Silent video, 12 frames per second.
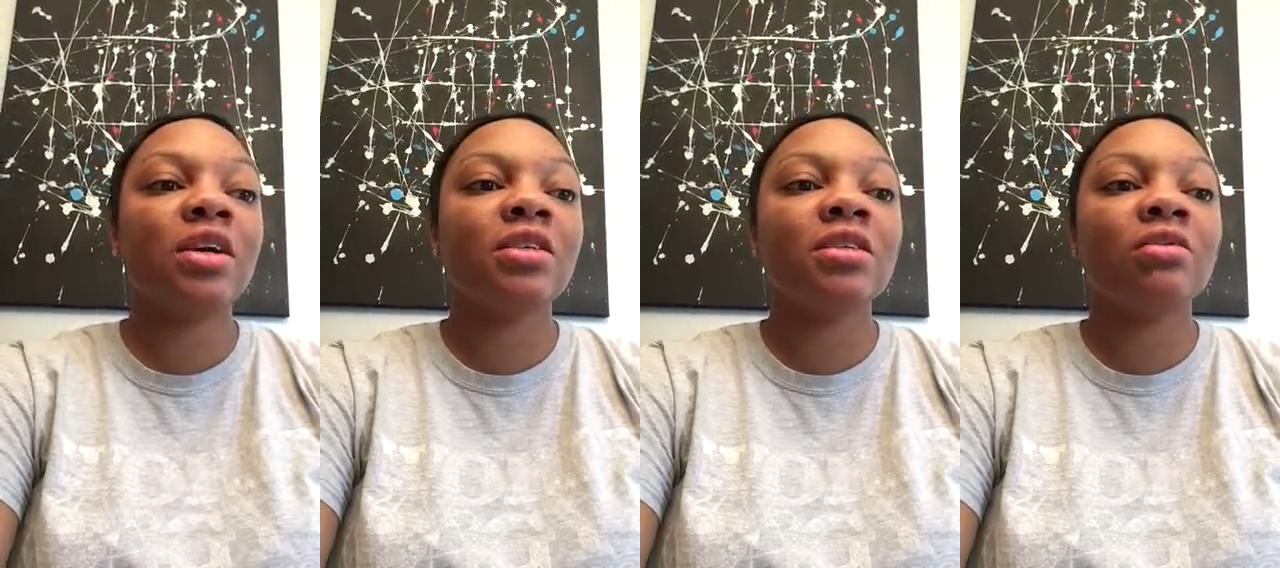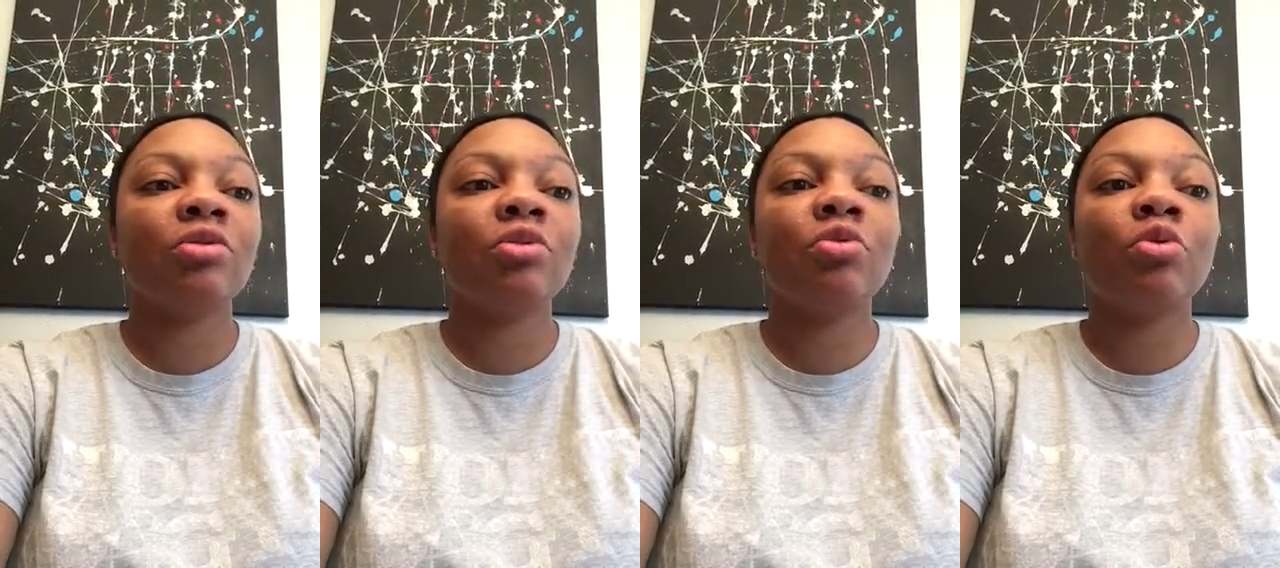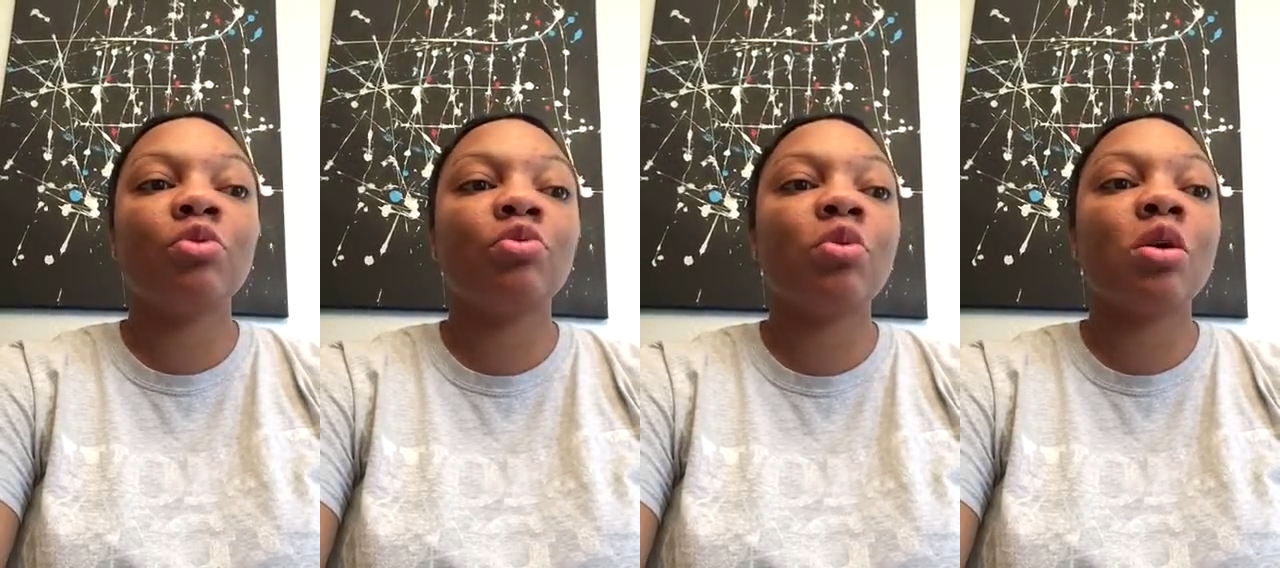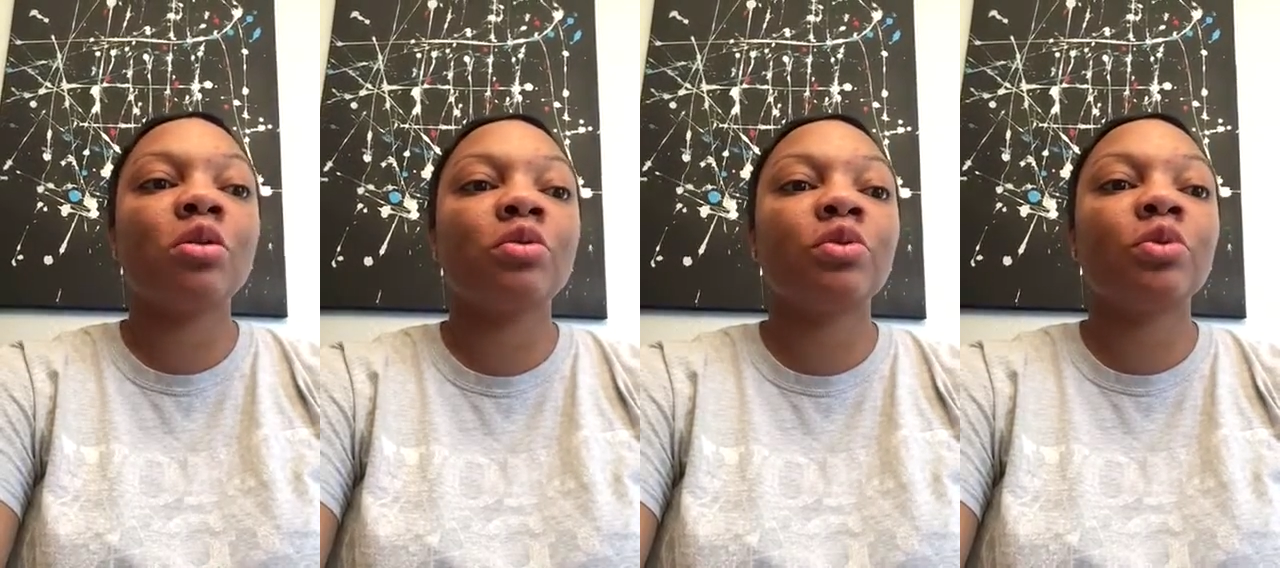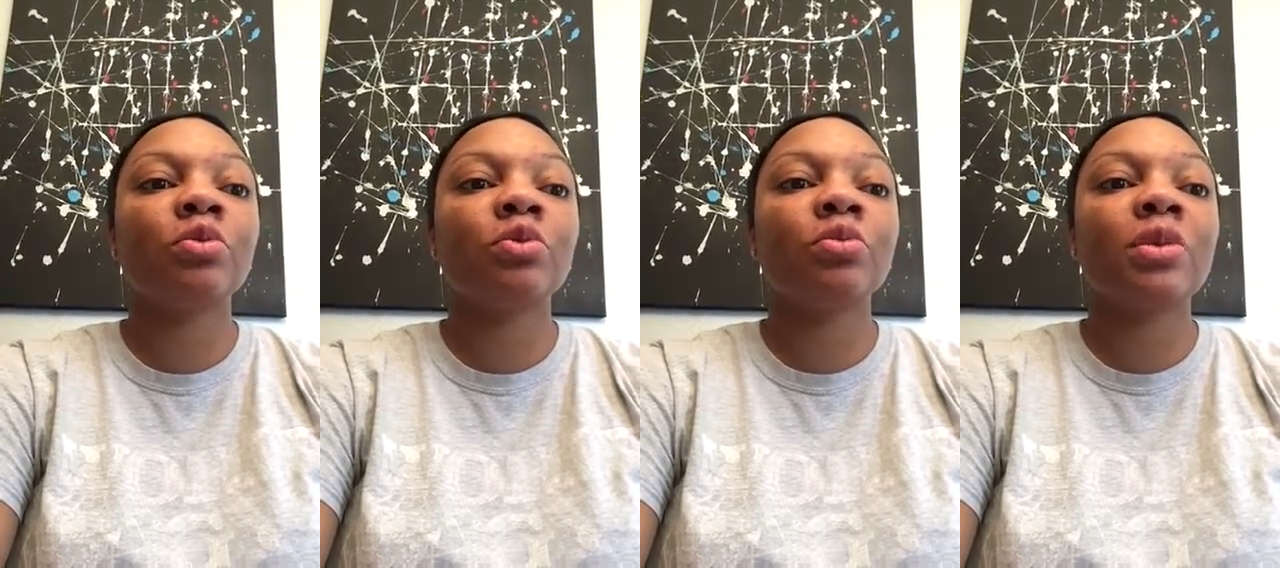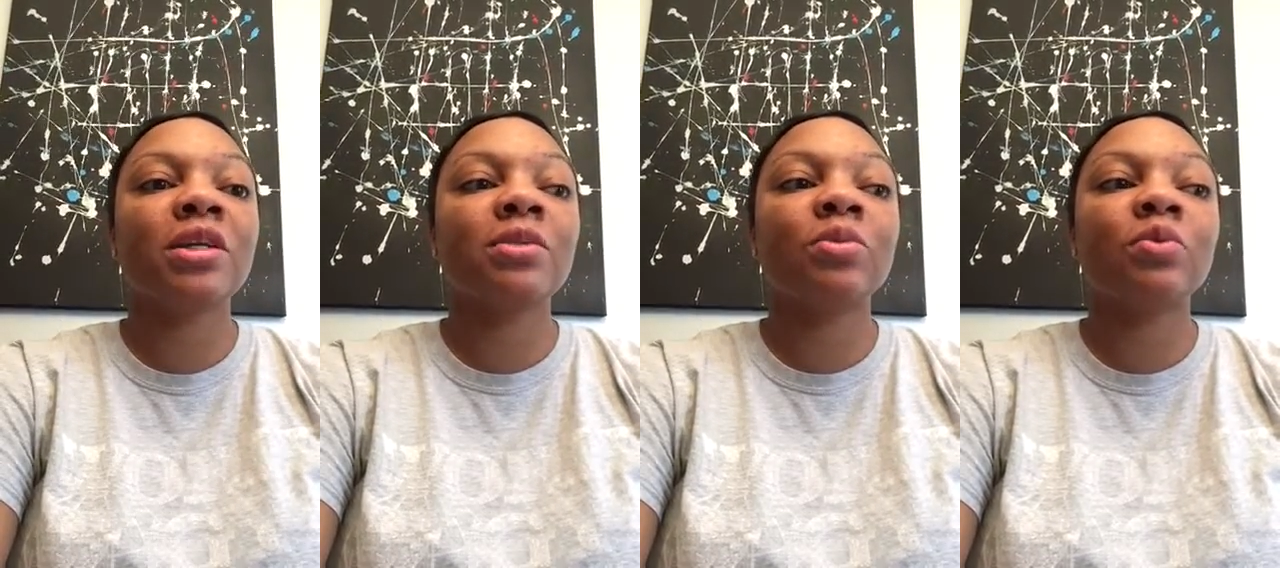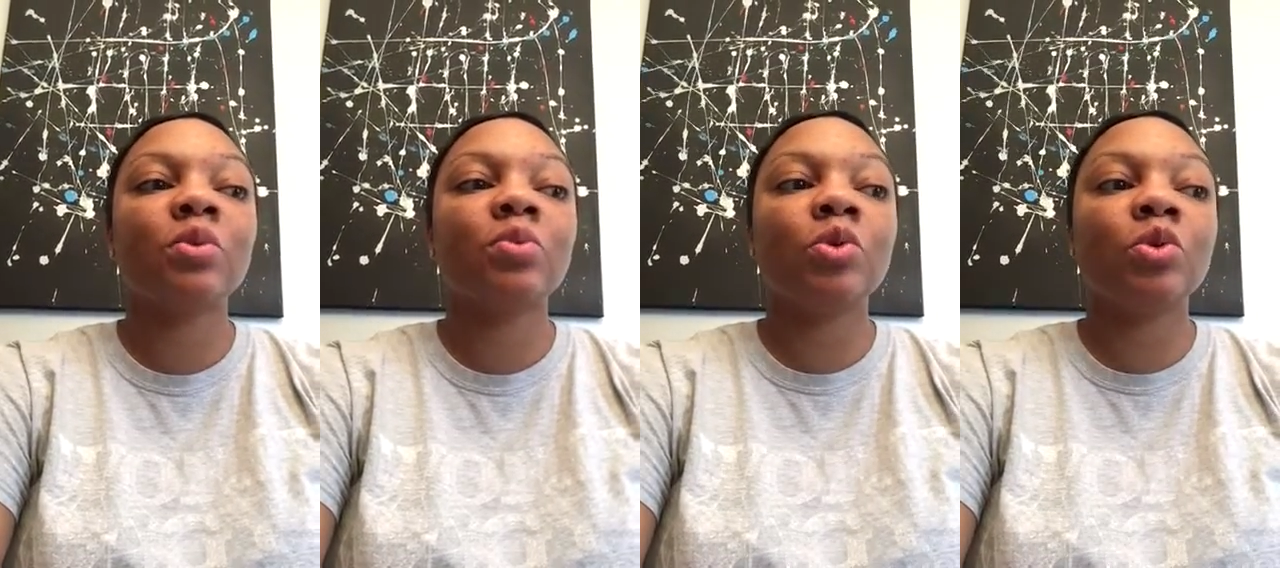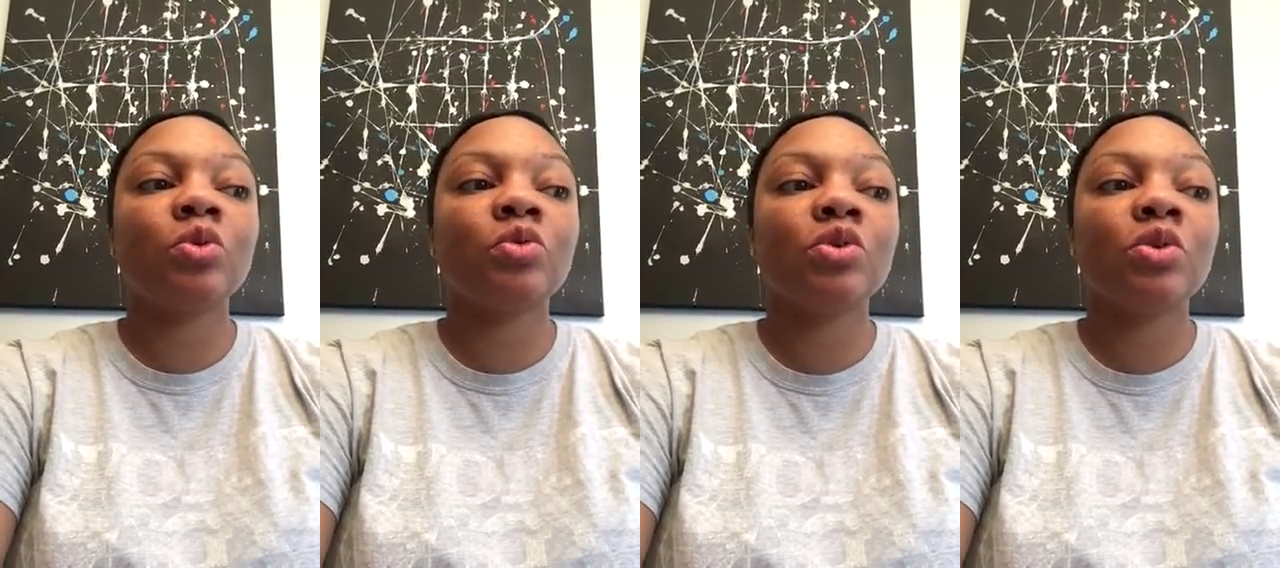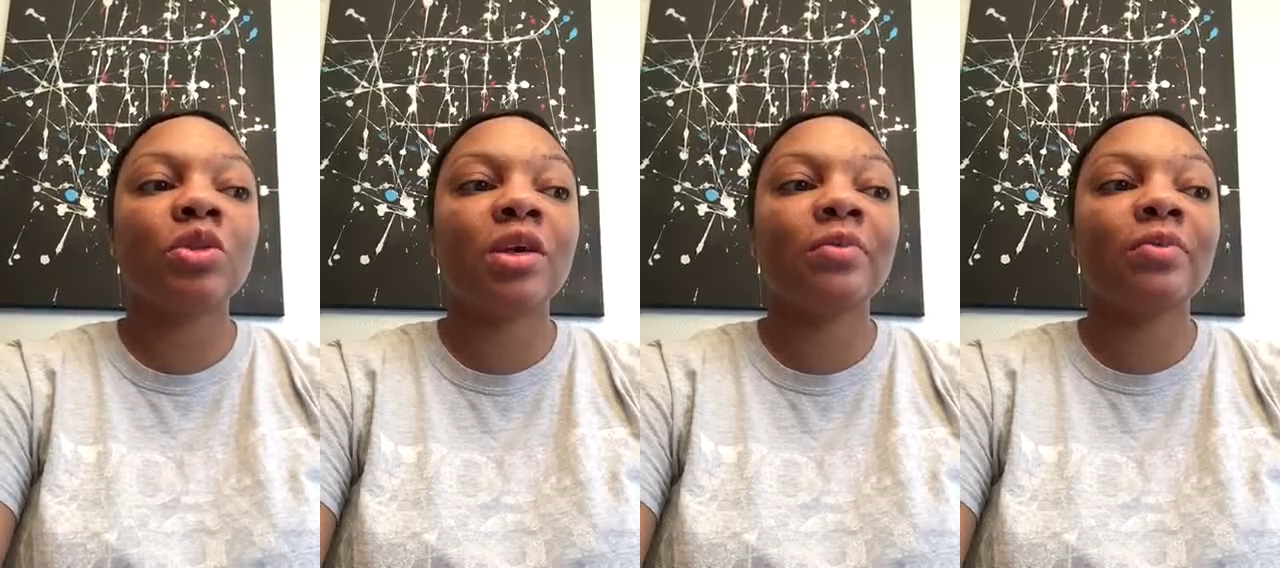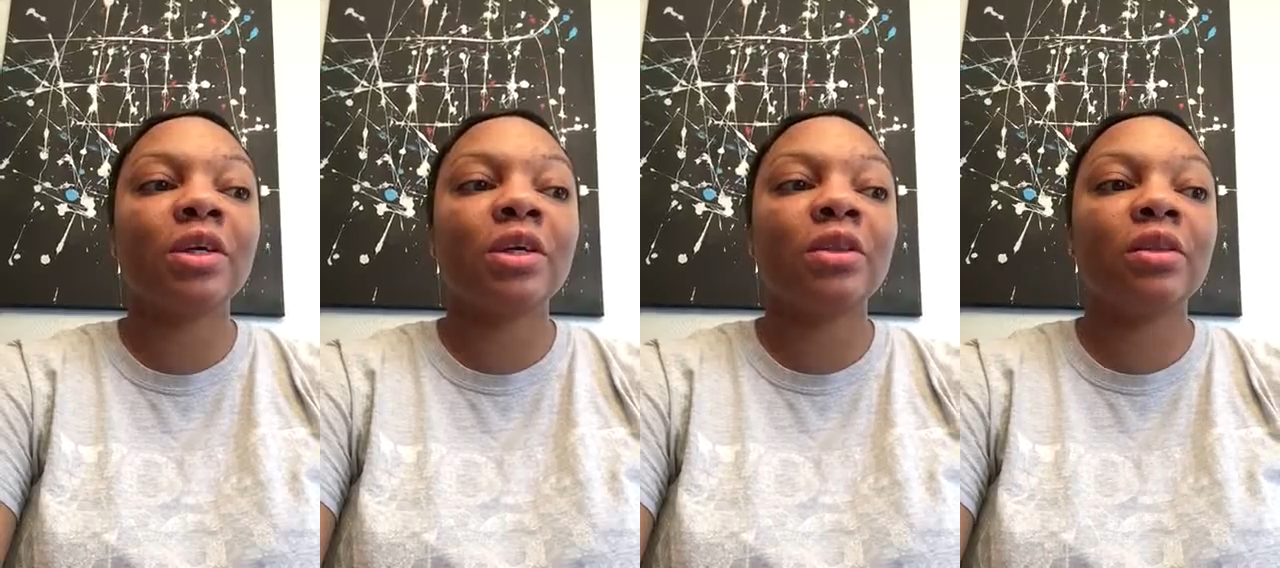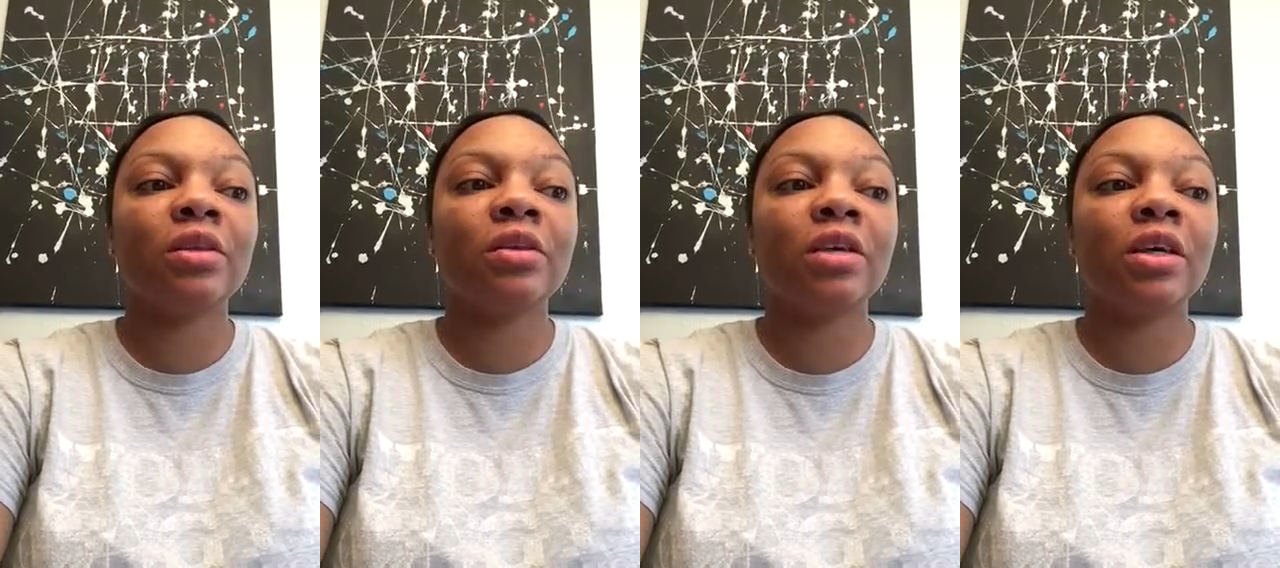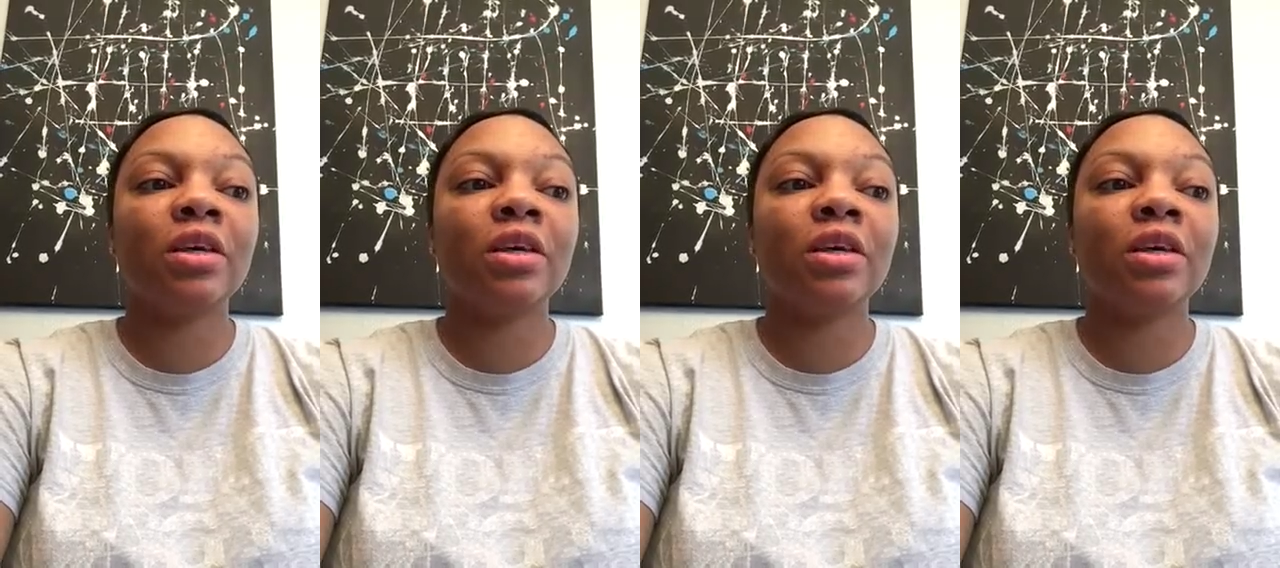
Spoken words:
as if the fourth wall of the room has been removed so that we can look